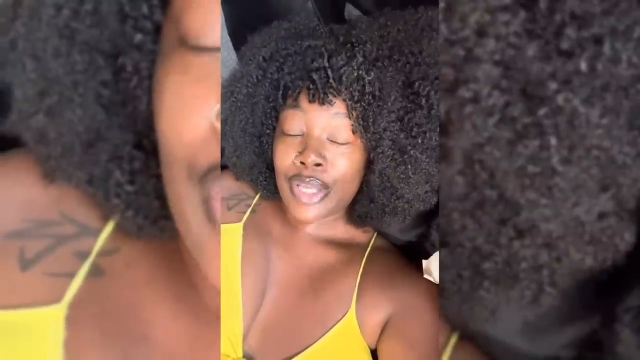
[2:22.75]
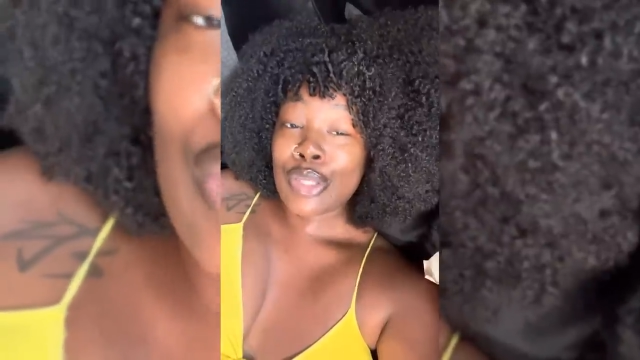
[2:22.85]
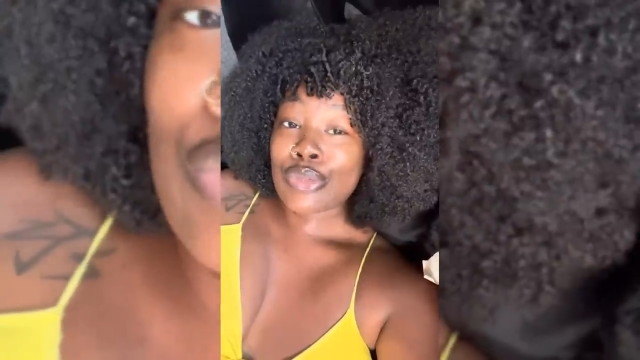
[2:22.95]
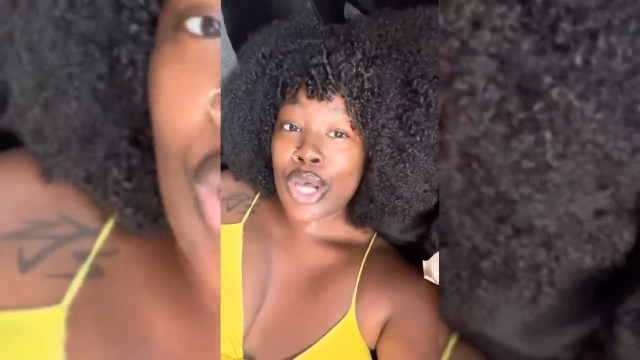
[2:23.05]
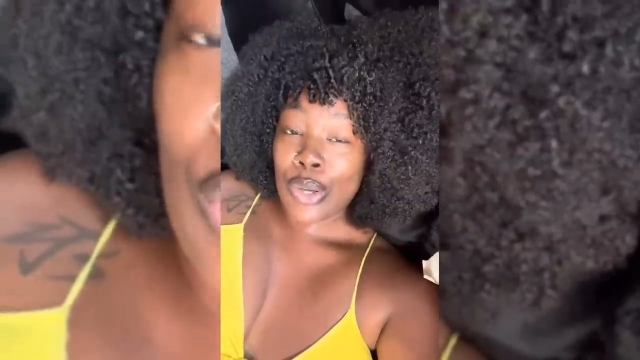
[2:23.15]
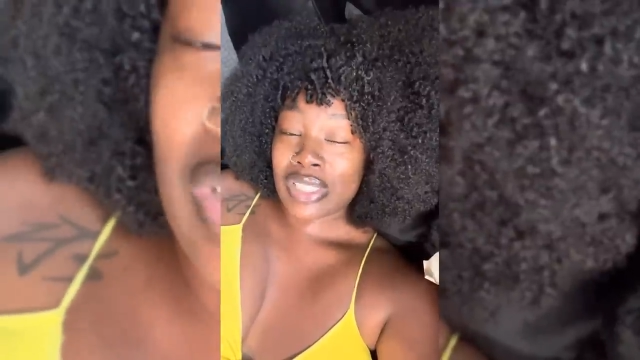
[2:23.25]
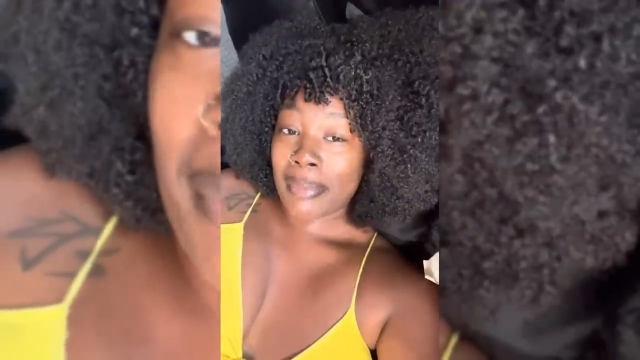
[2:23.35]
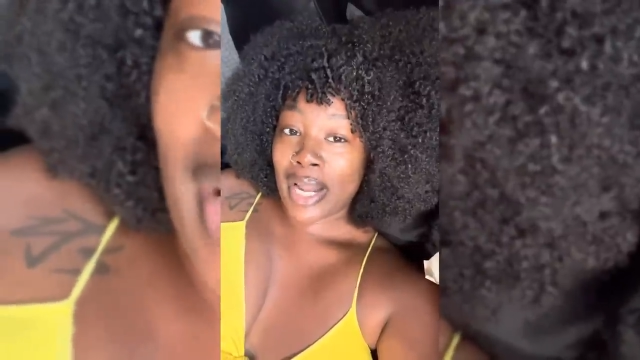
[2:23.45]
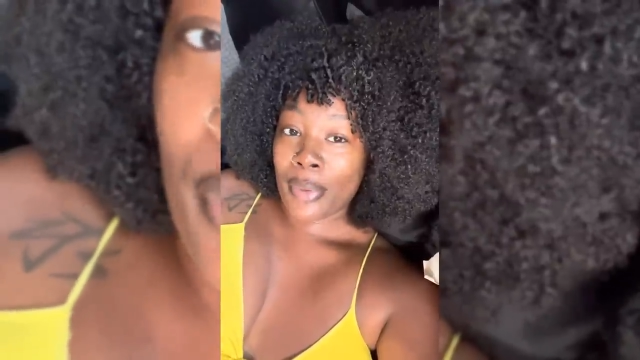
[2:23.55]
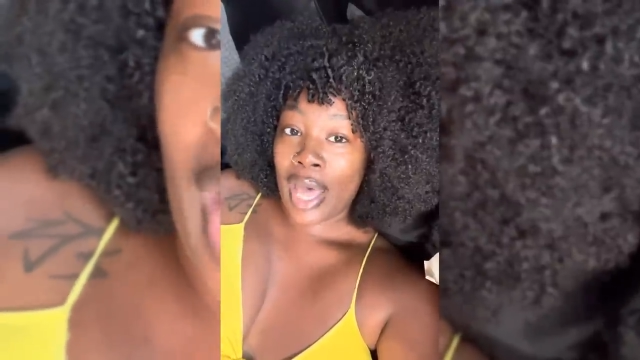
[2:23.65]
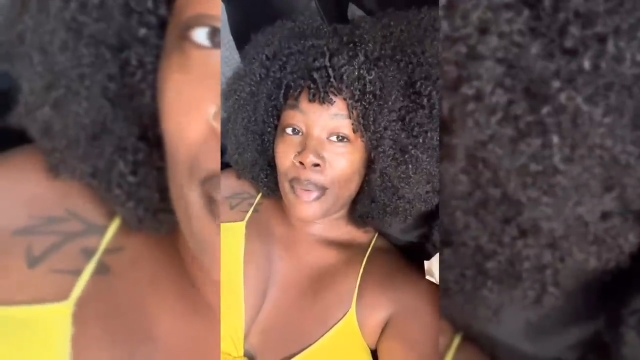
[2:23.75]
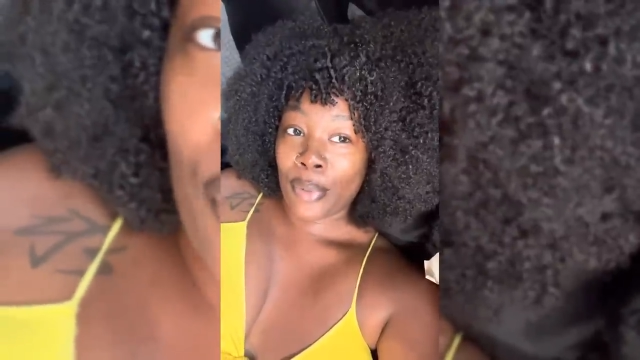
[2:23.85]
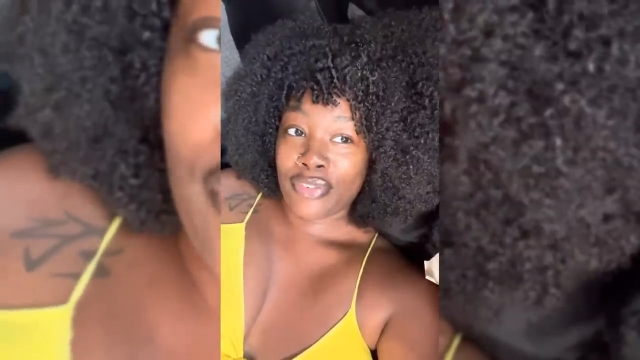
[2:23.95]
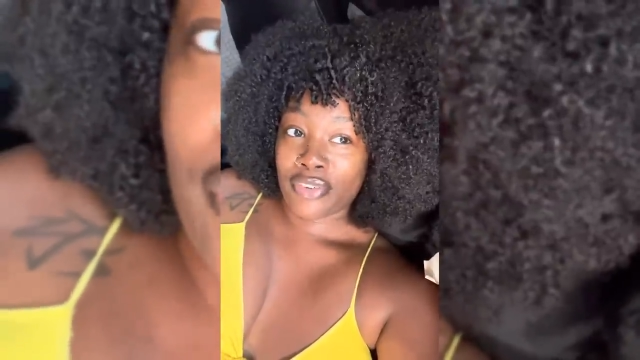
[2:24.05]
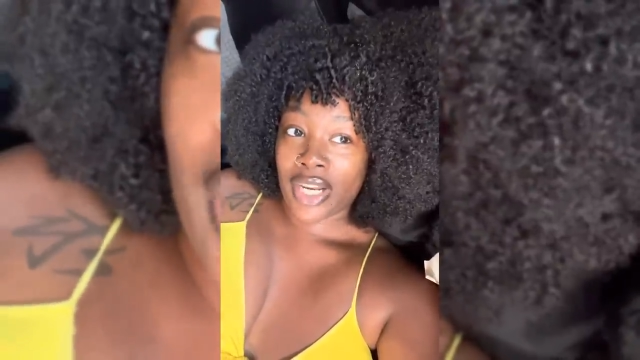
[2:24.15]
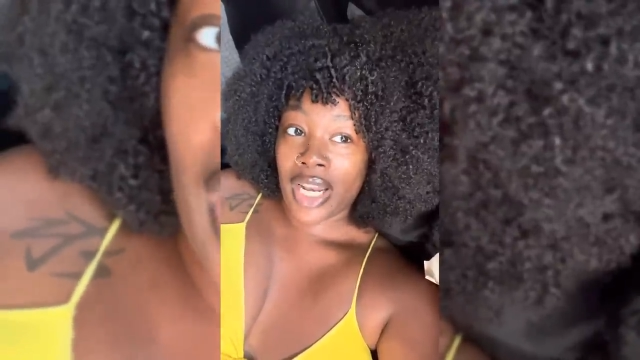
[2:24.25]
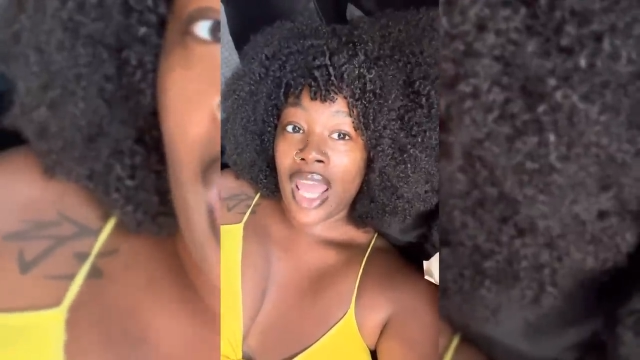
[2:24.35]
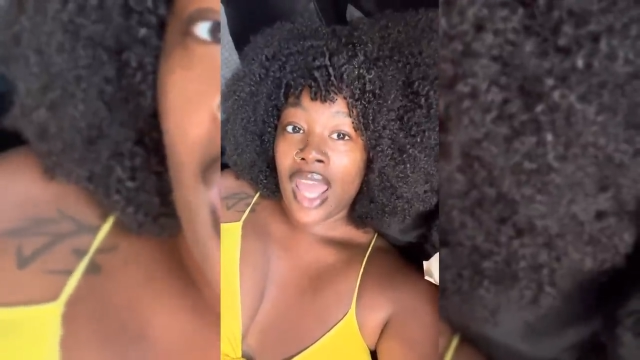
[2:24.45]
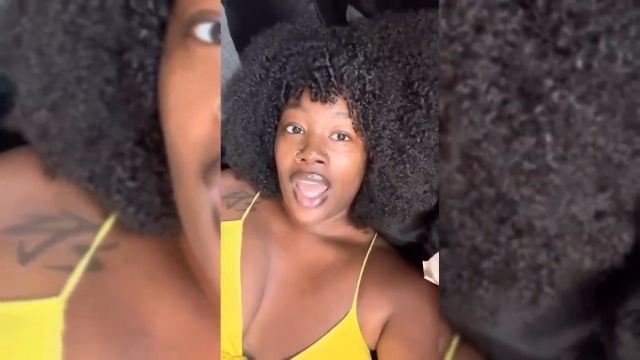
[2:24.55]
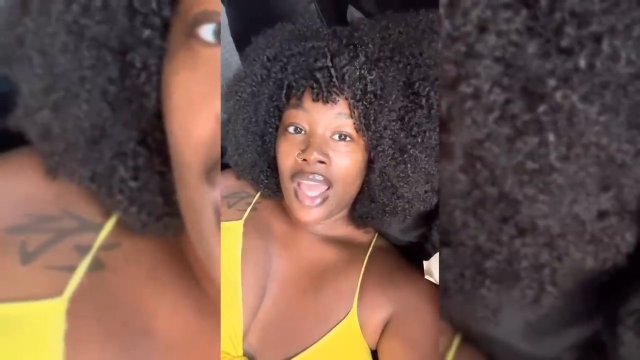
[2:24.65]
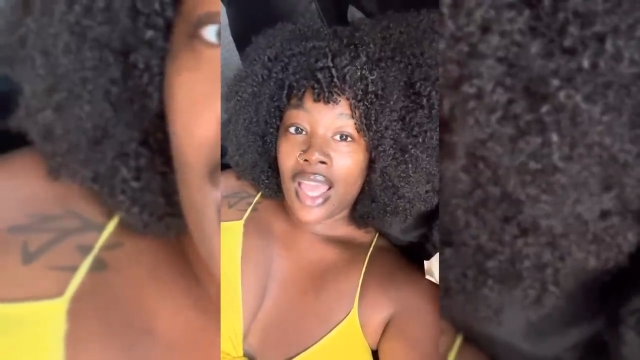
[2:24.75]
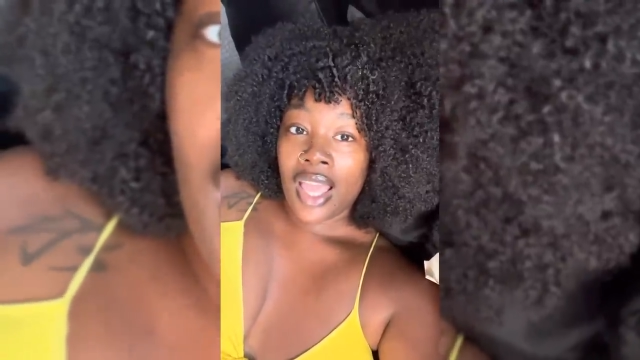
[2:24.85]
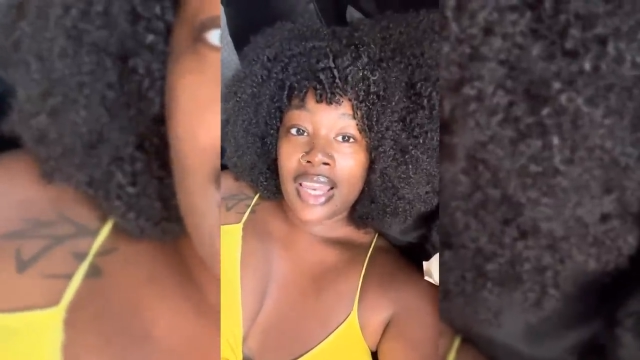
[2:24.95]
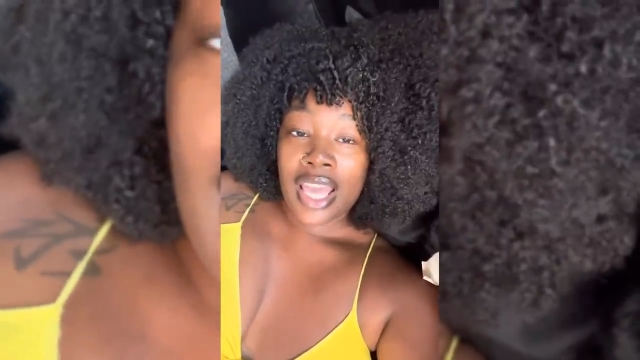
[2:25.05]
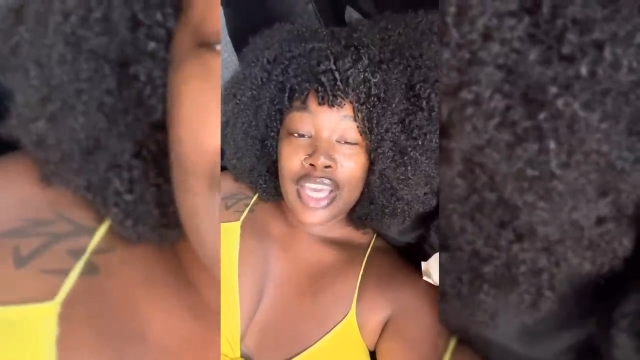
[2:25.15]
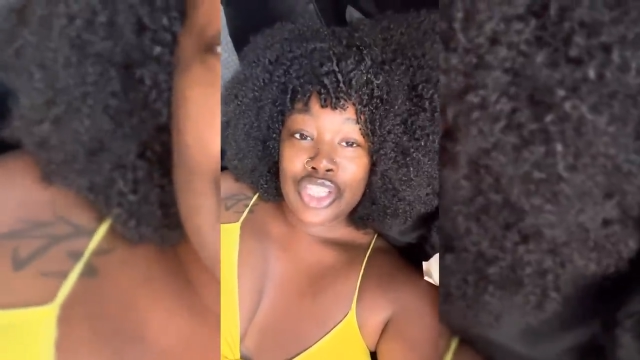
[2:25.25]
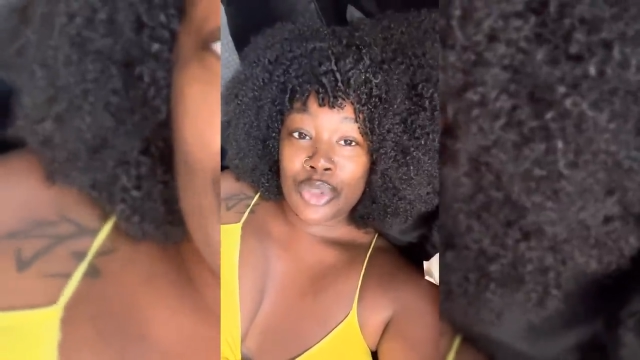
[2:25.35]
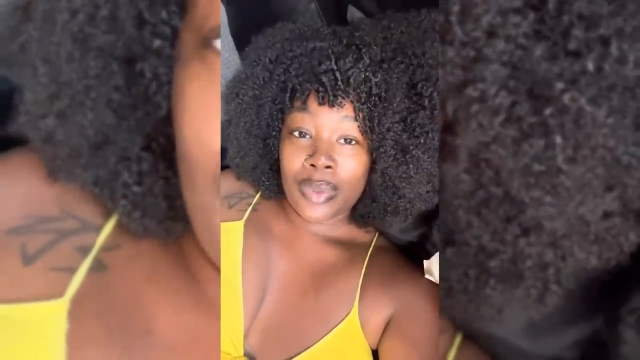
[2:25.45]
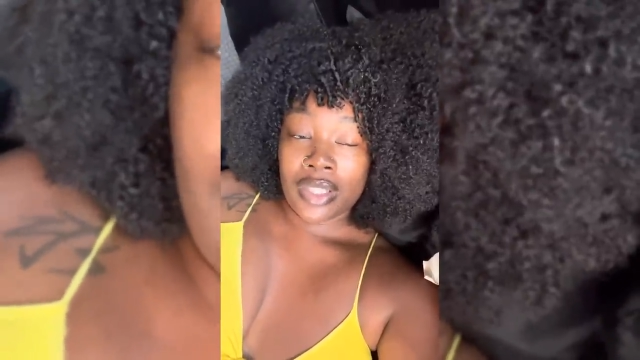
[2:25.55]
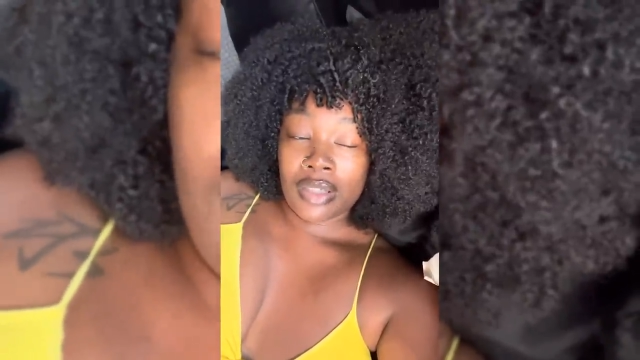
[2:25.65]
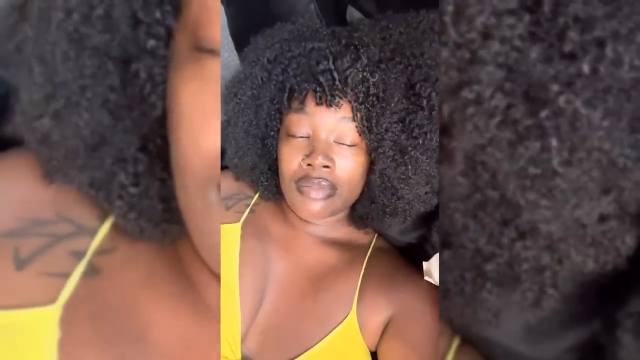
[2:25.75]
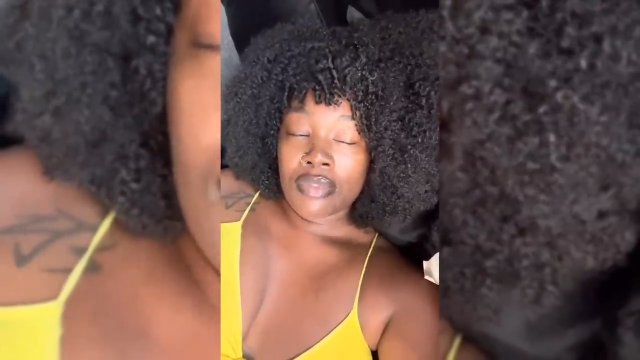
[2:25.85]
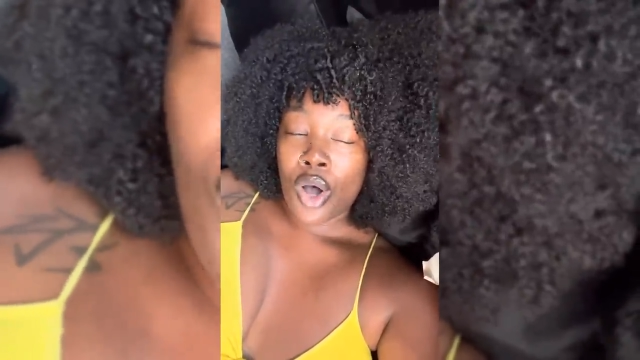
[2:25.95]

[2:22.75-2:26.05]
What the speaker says: You told somebody you had a boyfriend and they hit you with the,